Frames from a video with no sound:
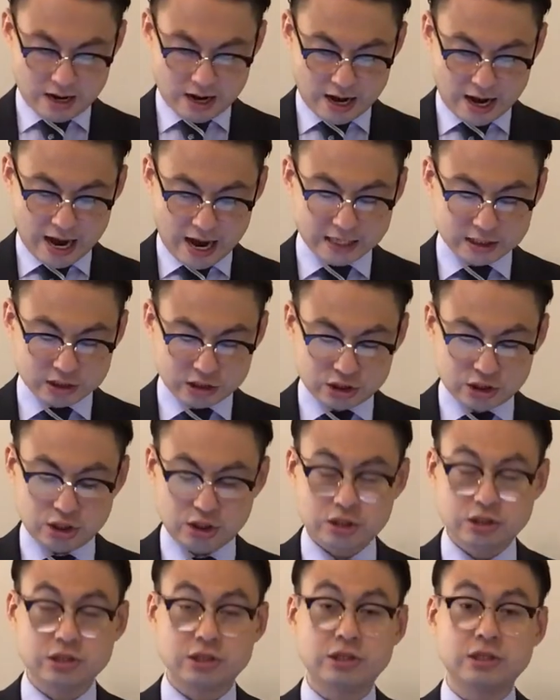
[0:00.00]
as
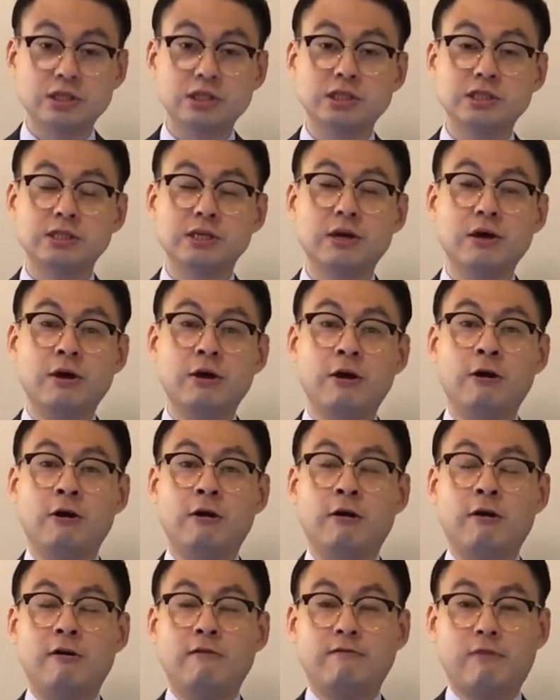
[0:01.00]
Jesus
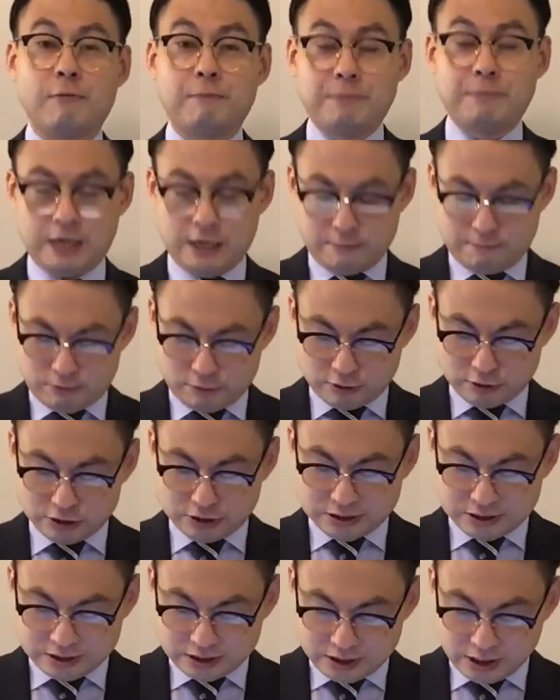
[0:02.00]
for people
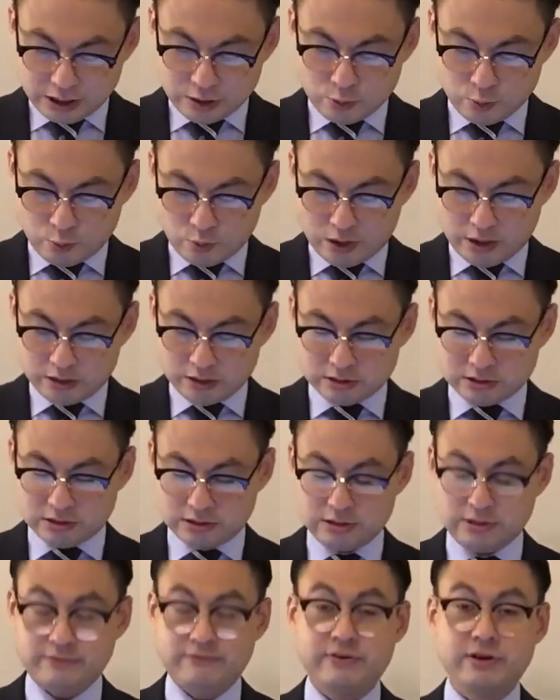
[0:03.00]
sick with
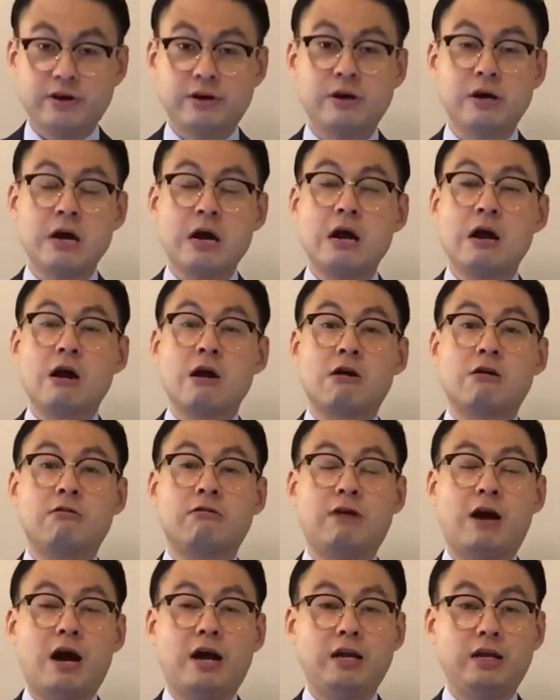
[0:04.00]
severe
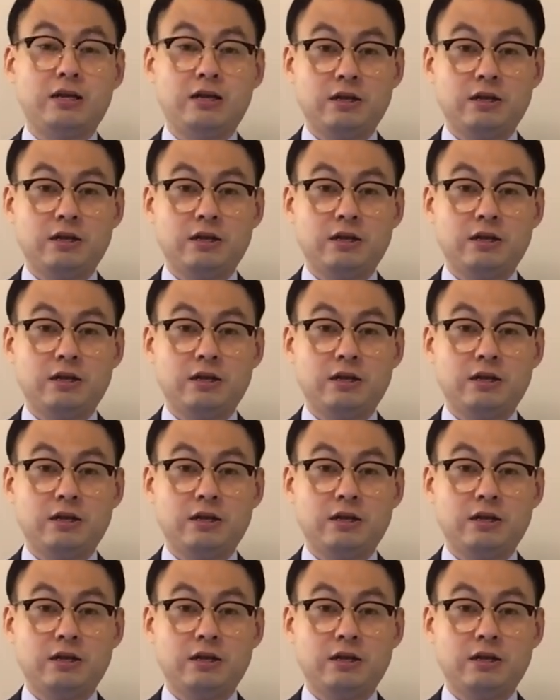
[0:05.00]
chronic